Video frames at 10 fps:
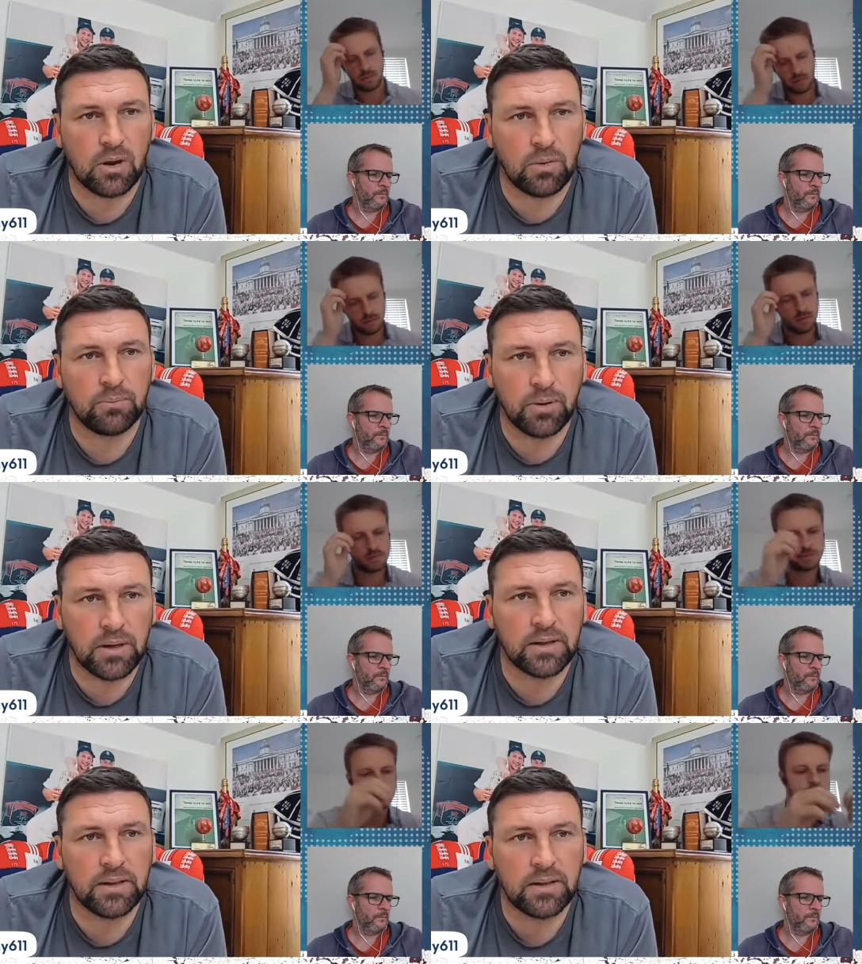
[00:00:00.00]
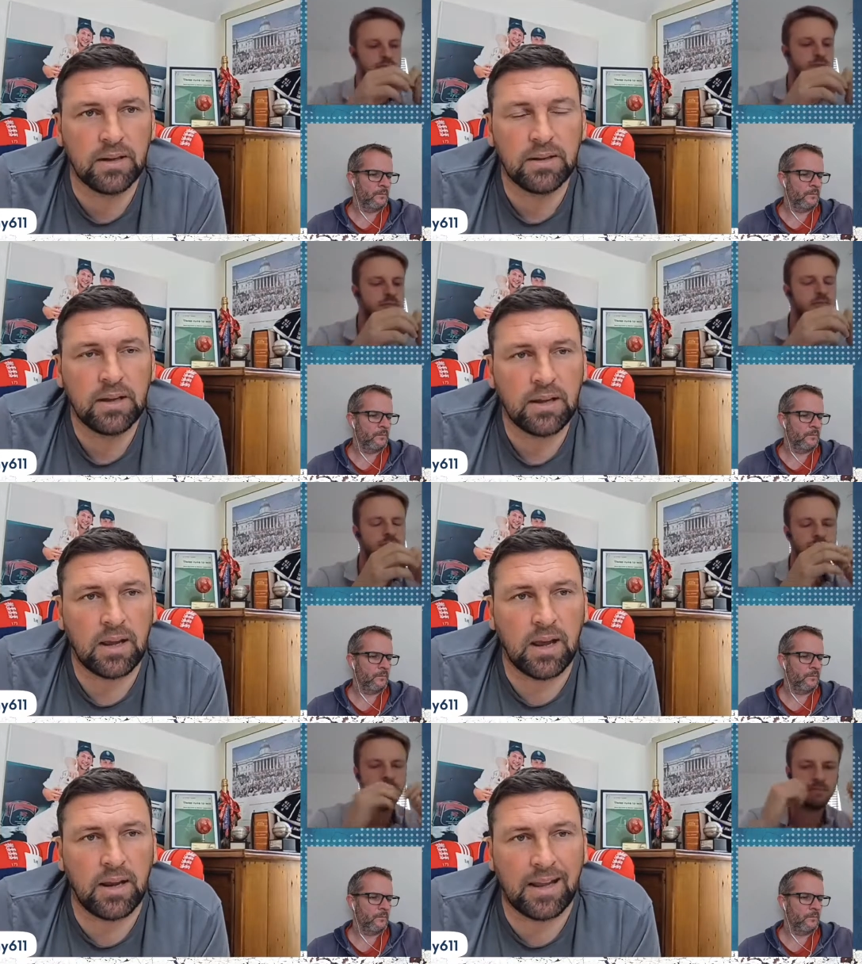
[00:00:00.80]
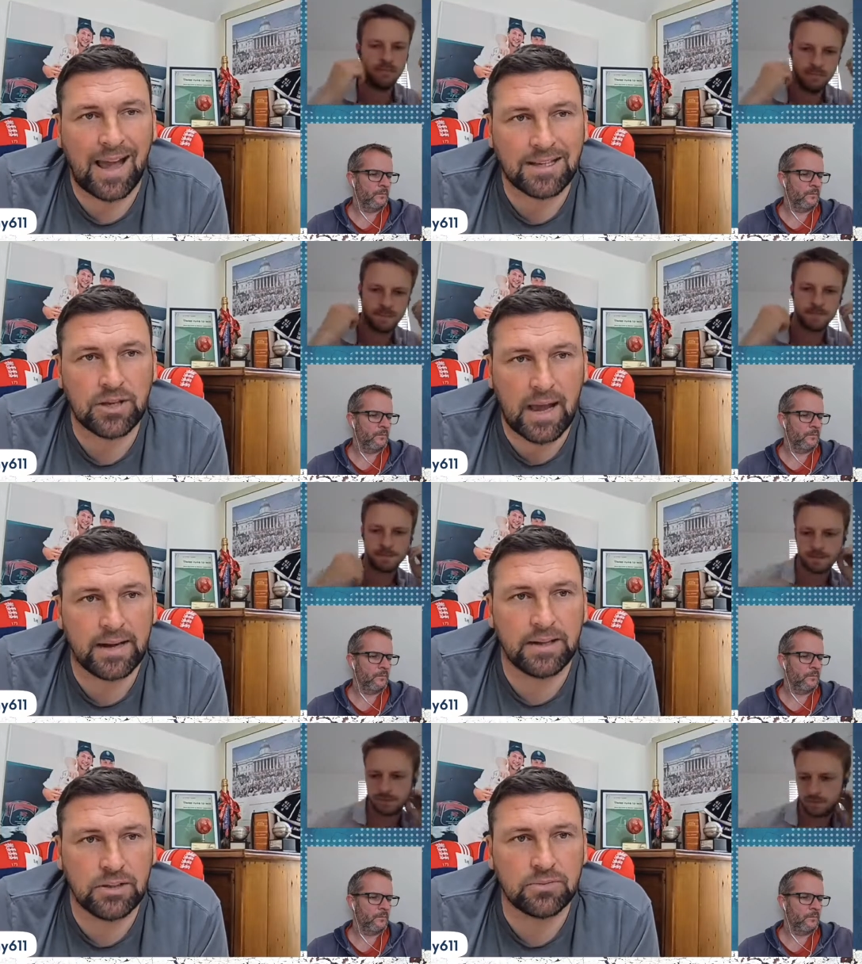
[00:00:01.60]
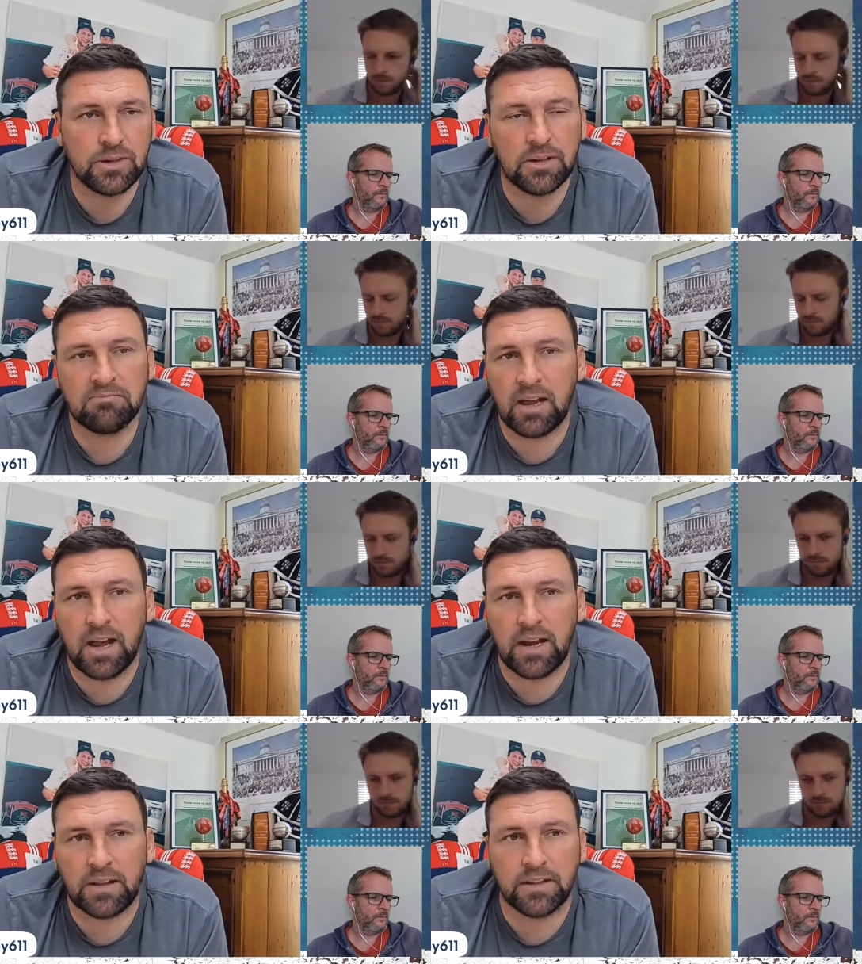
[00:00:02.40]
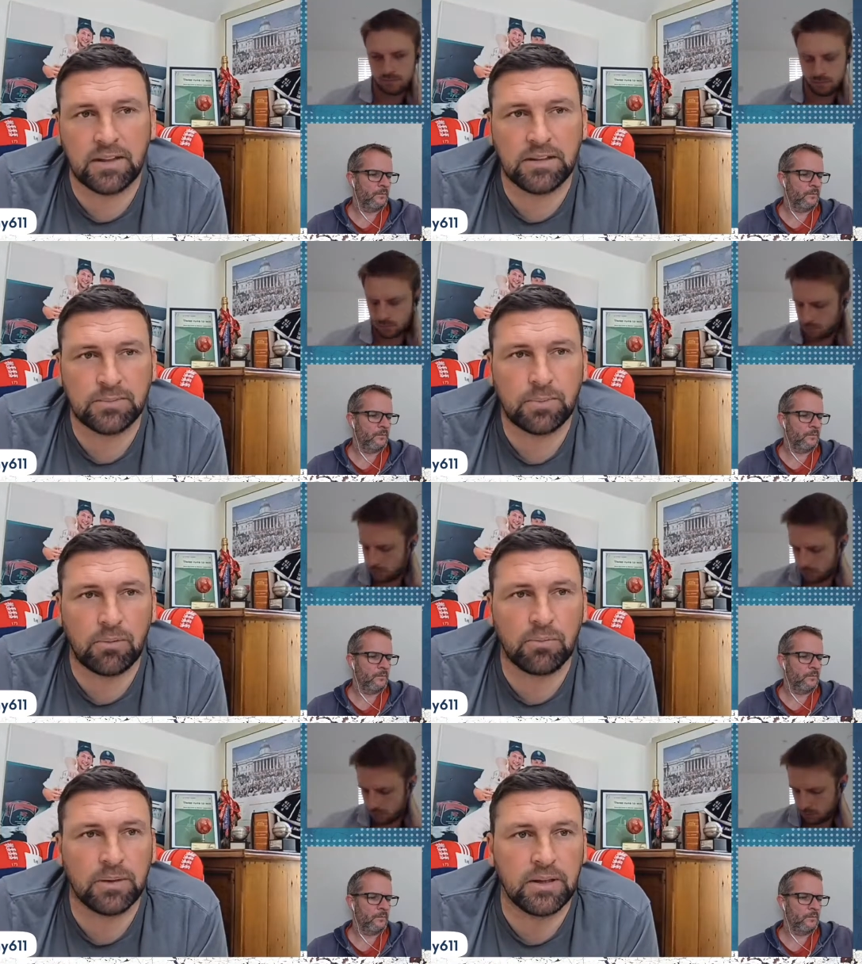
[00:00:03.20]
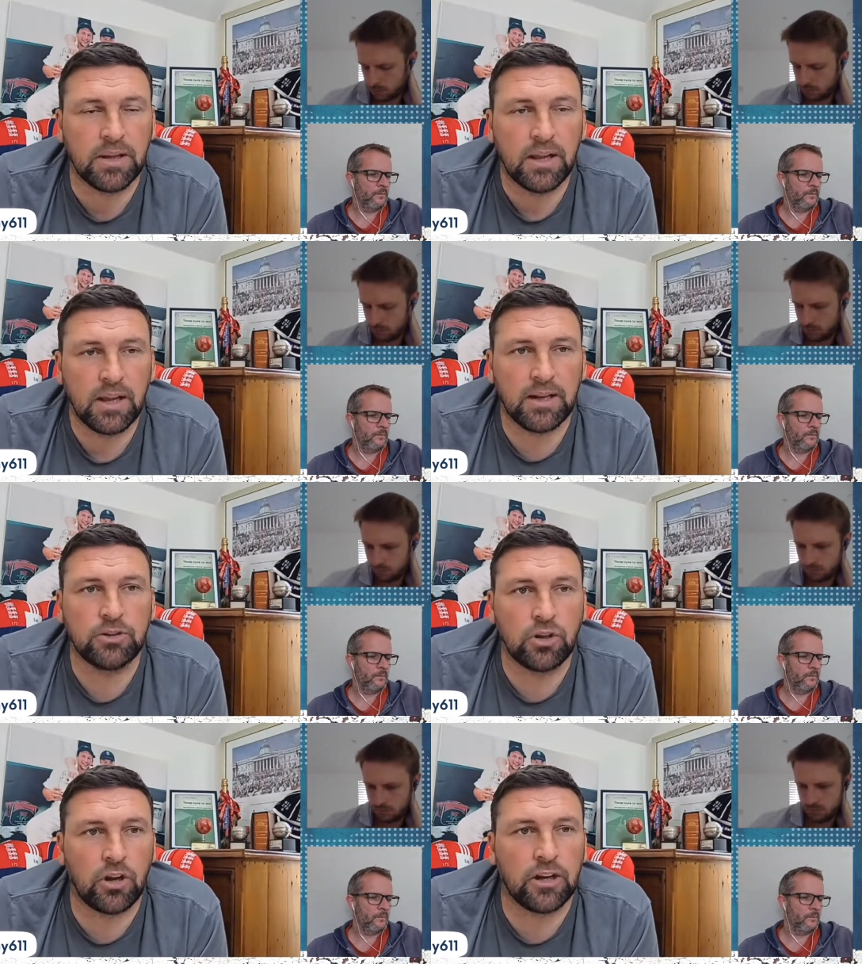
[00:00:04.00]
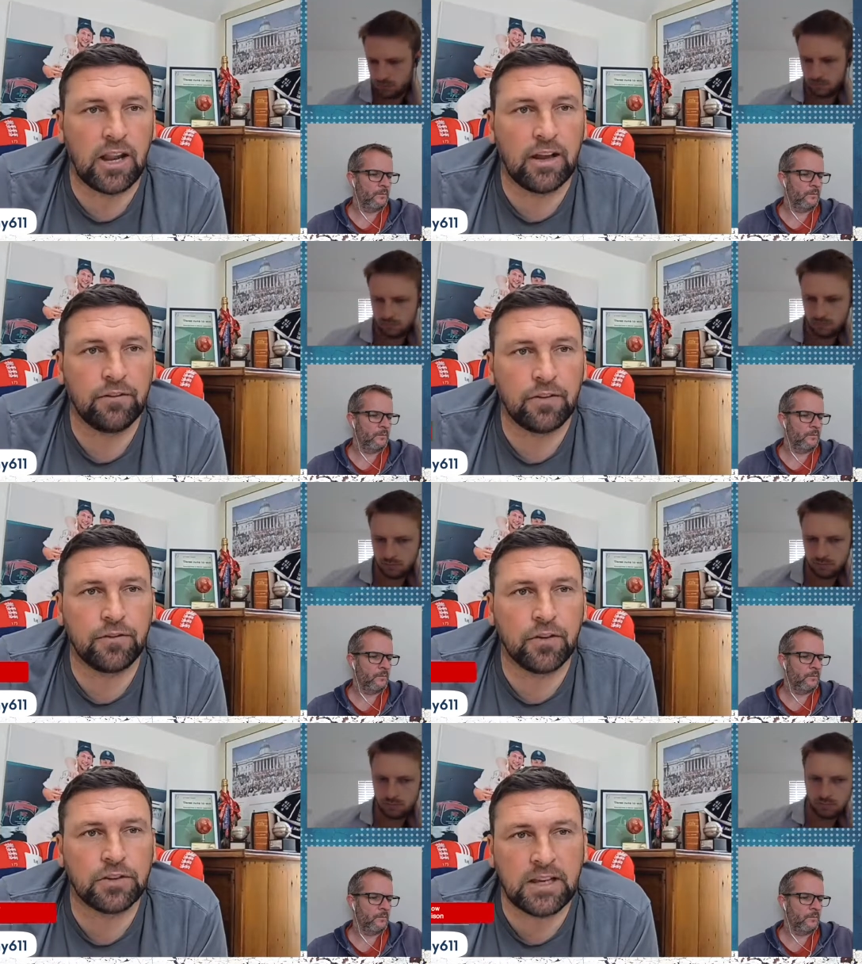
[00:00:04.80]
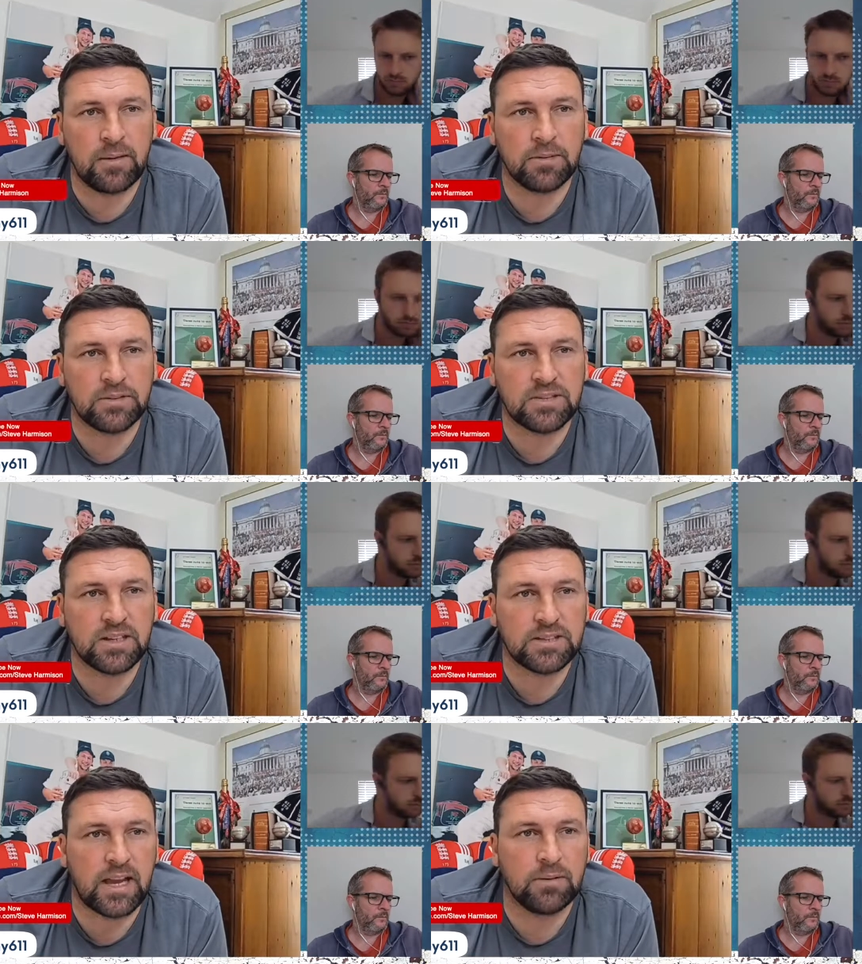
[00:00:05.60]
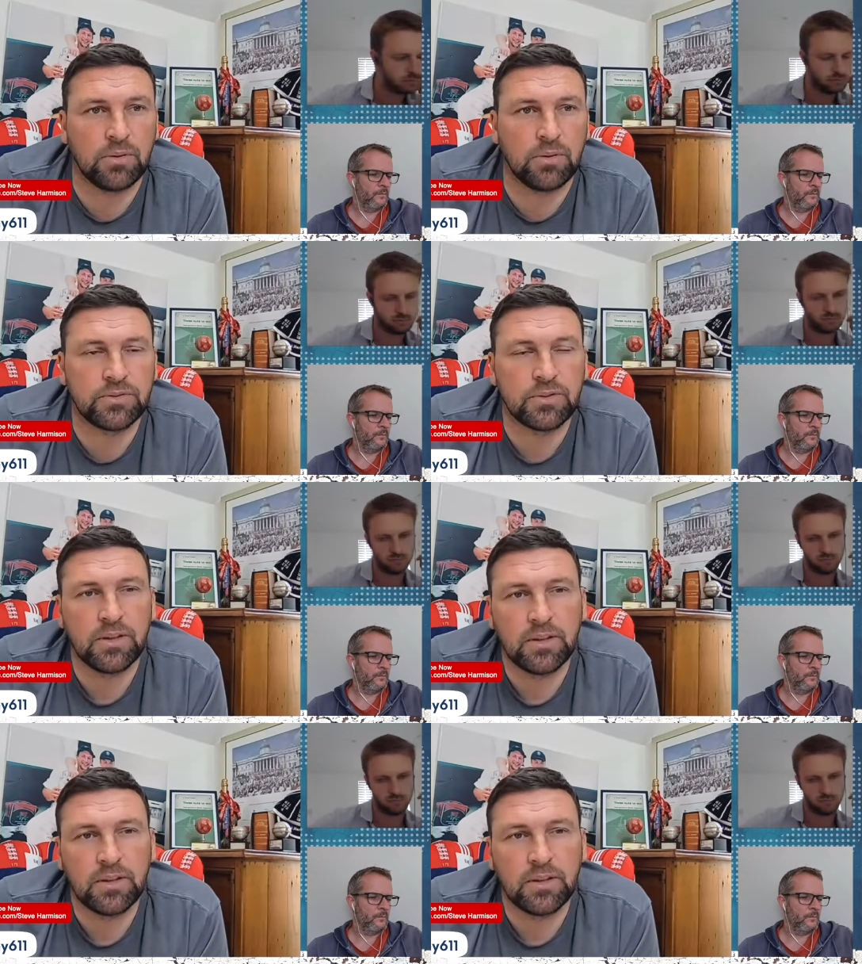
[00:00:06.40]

Speaker 1: going brilliantly and he has had an injury and I think he's probably enjoying life for the first time in six eight months.